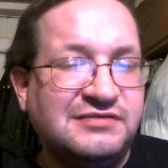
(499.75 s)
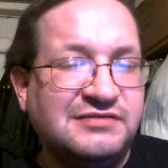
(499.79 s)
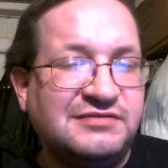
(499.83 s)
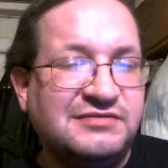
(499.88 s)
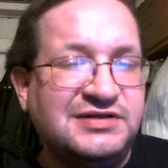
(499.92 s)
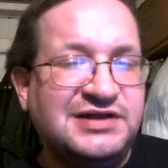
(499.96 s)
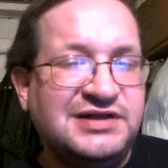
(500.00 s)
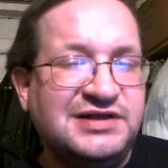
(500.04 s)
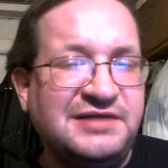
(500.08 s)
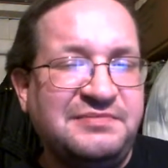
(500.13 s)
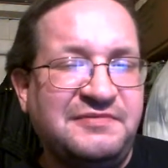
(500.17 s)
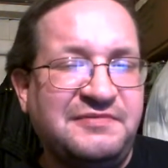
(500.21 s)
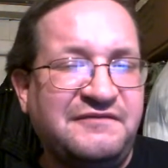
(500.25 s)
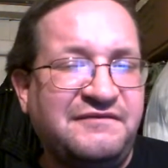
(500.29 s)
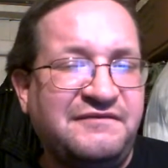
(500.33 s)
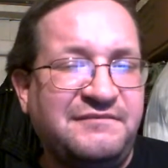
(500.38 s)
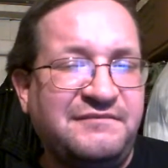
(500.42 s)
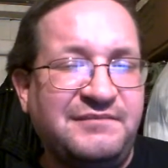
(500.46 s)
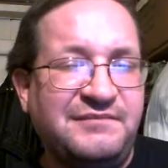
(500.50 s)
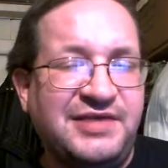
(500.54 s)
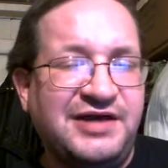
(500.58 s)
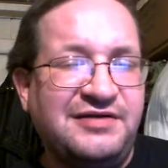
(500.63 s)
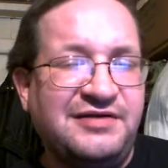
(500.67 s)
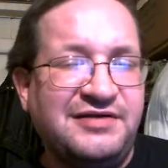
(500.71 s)
what type of
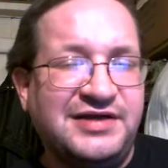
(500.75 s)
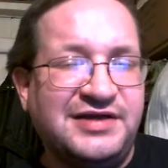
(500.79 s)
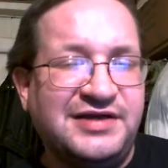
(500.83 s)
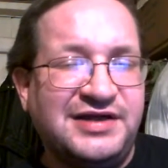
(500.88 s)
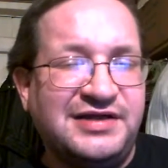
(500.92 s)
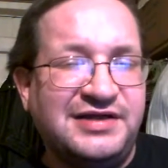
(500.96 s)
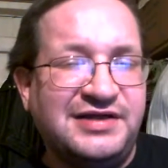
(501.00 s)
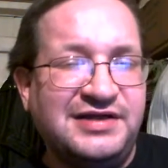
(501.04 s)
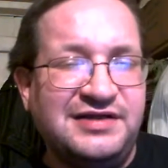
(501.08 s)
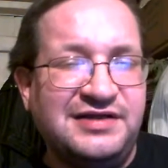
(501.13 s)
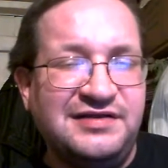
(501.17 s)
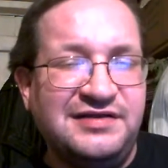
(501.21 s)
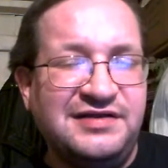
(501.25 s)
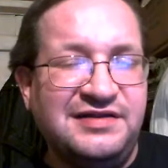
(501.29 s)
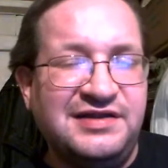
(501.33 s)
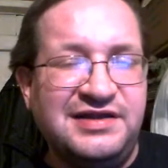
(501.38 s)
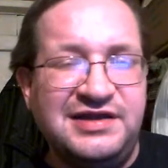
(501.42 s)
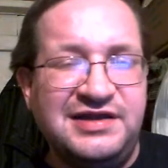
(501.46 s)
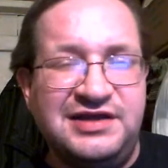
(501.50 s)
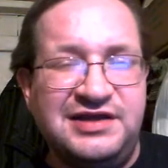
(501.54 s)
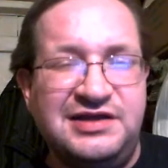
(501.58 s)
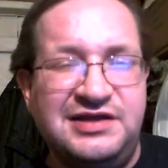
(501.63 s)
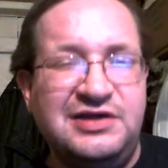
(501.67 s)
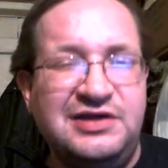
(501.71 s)
American do you
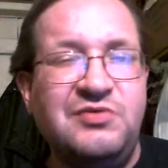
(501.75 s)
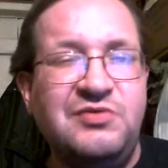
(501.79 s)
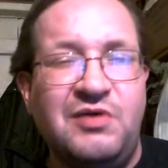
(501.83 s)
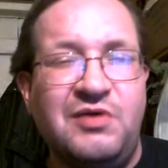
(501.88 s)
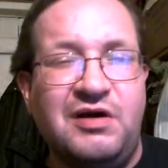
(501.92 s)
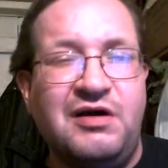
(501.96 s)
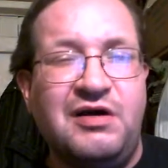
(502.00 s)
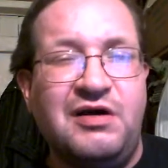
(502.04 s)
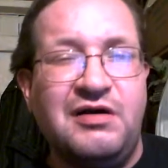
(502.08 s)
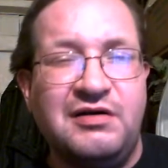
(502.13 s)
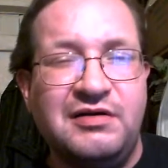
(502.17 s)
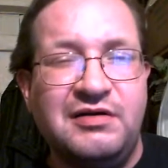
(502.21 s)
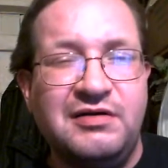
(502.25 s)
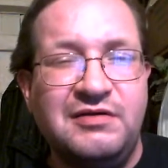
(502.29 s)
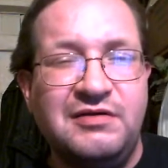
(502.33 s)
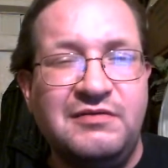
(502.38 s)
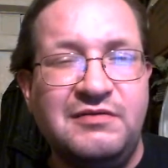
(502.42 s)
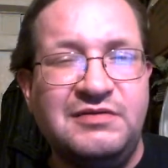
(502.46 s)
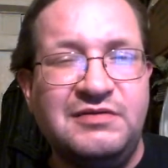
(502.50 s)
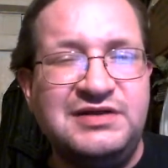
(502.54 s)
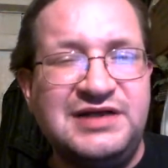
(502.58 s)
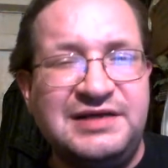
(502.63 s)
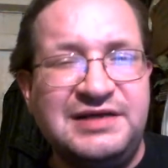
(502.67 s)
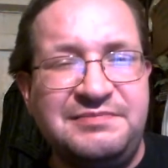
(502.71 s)
think you are?
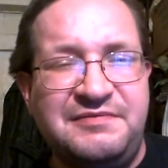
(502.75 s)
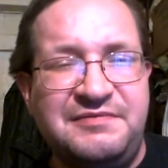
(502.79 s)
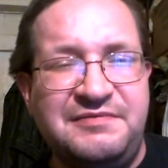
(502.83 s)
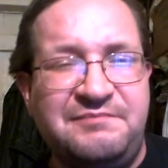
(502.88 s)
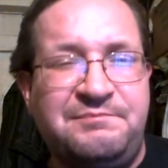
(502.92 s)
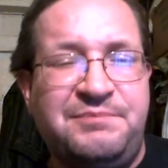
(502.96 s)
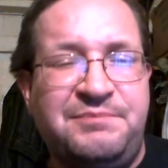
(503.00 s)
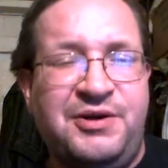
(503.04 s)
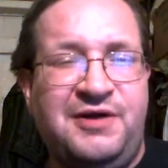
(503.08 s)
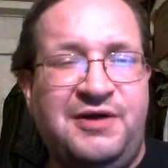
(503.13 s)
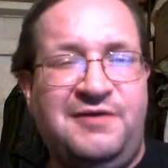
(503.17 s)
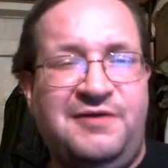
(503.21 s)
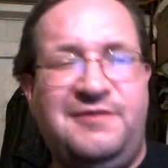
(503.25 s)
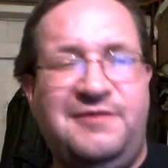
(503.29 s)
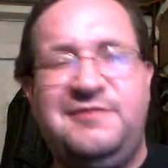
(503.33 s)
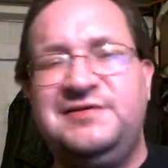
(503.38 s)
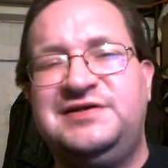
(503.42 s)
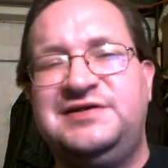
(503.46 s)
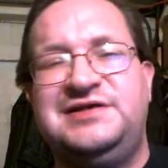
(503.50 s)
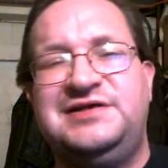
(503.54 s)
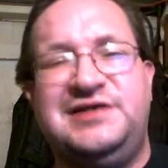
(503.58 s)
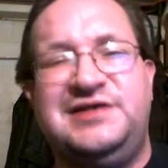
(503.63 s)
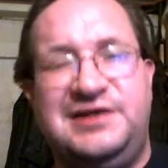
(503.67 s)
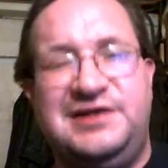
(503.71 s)
What type of
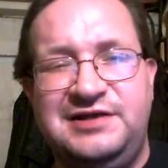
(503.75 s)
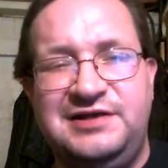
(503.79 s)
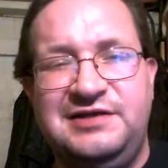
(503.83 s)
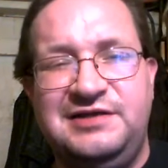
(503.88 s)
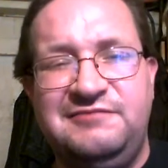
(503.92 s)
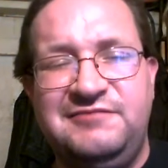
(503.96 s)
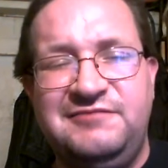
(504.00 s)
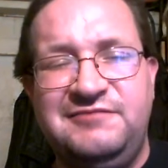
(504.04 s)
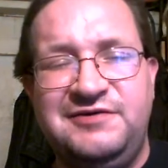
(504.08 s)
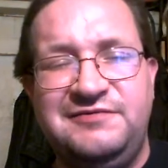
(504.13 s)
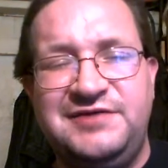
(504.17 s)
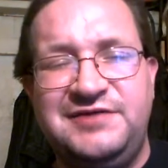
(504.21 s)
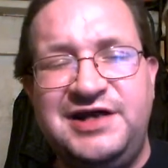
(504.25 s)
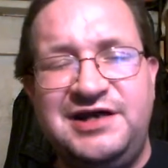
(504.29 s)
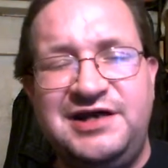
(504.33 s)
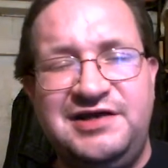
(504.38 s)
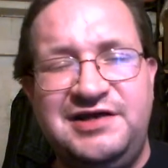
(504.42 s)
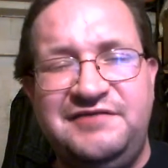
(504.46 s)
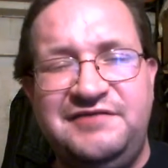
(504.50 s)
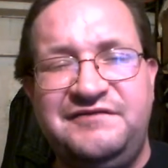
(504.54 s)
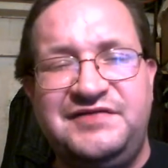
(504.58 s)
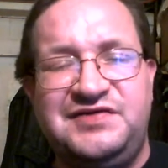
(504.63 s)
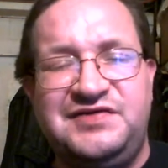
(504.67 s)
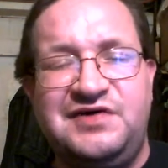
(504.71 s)
person, and we're not
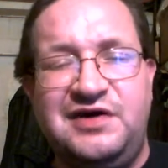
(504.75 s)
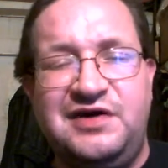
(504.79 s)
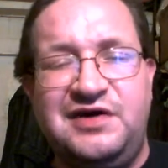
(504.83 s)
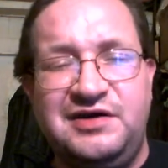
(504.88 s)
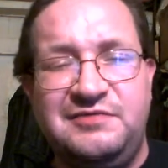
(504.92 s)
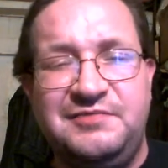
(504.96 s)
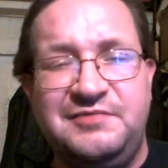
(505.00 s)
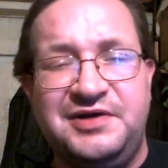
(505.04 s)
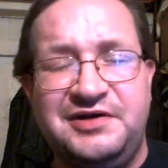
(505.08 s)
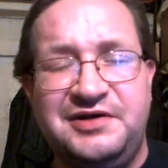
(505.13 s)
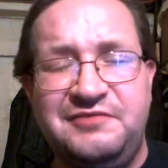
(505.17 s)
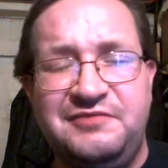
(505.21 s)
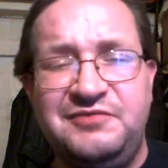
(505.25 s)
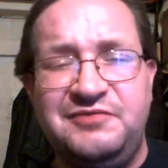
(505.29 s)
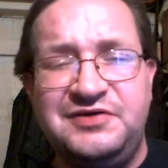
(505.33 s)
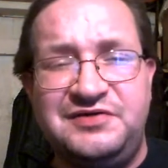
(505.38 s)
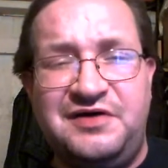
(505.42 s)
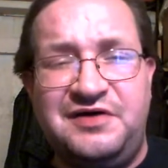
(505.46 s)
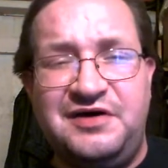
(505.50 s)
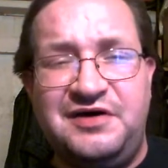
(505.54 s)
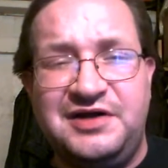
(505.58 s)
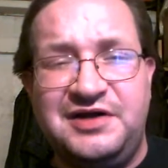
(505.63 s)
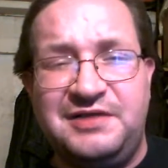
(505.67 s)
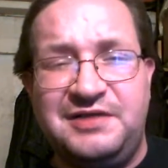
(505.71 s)
even talking American, we're
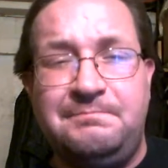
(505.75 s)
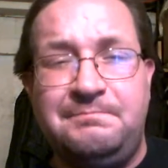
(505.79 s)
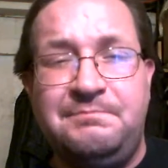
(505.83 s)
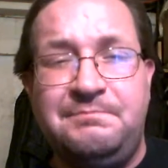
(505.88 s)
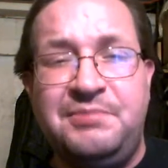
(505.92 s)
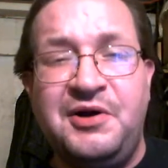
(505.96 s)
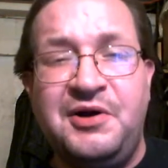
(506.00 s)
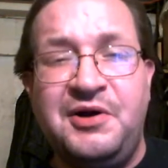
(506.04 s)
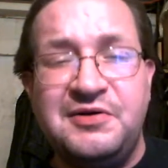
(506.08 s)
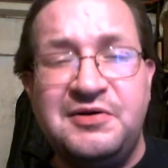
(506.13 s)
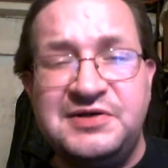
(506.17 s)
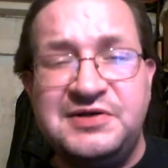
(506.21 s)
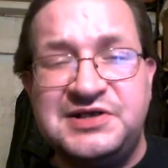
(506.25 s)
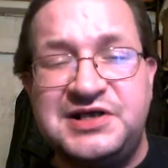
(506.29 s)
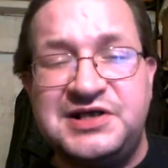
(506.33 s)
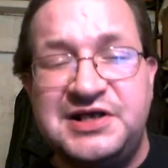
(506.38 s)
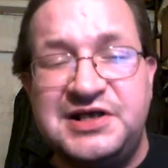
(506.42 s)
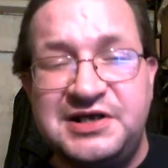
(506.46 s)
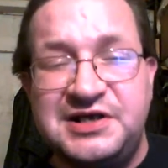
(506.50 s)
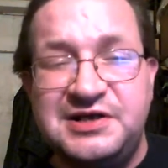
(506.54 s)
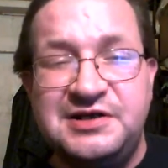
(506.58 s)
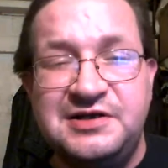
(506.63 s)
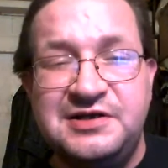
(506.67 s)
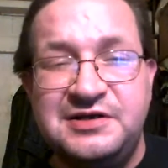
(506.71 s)
talking person,
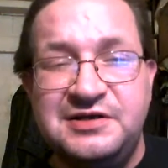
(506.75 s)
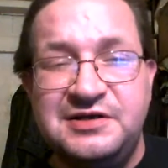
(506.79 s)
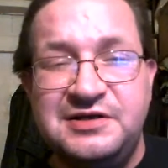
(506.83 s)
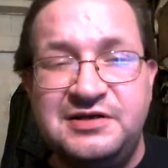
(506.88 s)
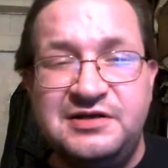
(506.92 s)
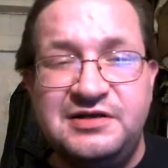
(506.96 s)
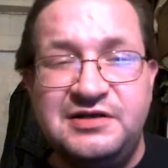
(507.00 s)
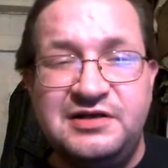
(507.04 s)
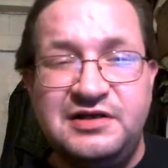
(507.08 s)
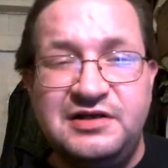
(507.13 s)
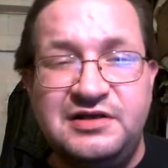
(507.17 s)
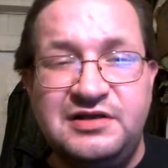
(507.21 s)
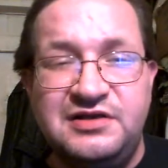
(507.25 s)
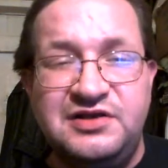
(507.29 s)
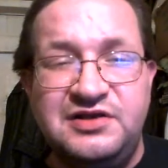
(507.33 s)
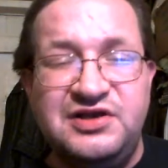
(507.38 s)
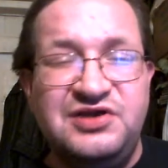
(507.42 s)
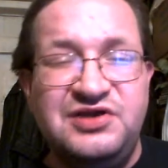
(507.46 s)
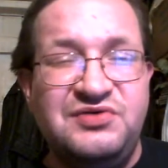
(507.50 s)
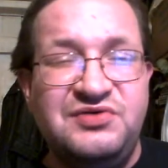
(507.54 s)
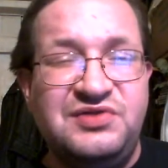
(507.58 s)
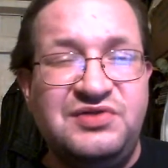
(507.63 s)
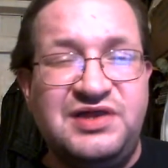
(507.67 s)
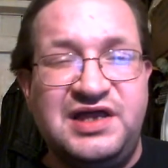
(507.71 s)
do
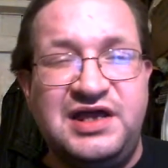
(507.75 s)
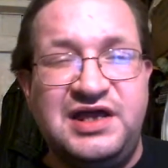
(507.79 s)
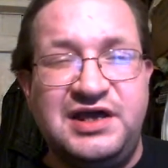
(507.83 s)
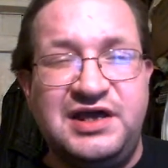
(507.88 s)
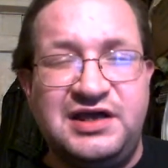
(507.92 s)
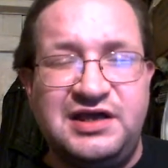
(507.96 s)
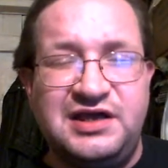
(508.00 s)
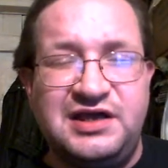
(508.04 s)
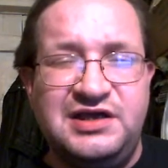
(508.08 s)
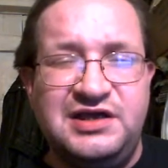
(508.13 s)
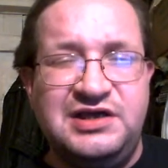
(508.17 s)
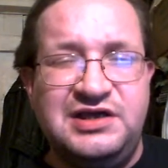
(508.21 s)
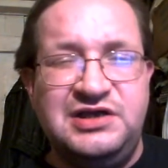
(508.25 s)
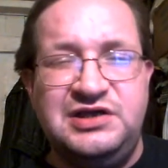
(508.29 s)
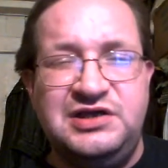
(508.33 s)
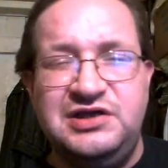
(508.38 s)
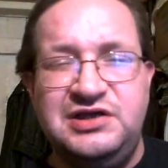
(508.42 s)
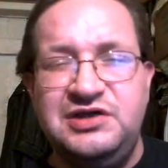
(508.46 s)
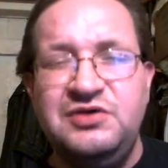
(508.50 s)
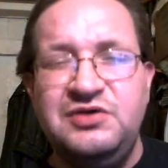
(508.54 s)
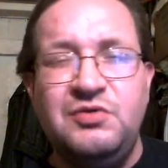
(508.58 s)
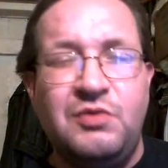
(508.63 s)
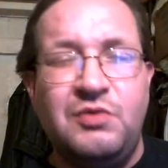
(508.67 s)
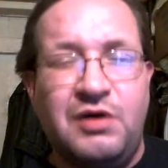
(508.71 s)
you think
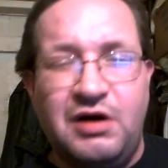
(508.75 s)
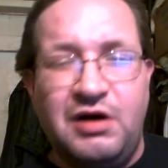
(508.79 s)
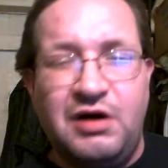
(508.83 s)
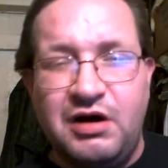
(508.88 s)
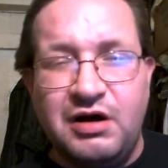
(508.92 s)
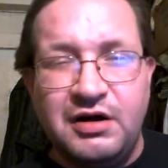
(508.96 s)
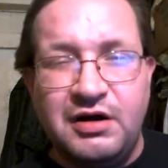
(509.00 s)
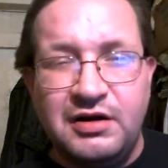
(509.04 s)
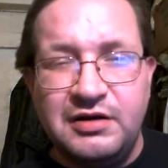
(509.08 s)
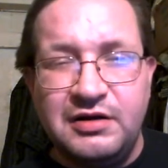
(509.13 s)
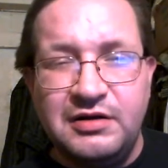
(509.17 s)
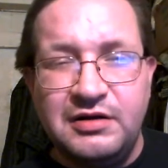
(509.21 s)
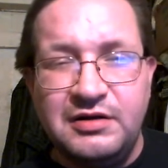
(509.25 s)
you are?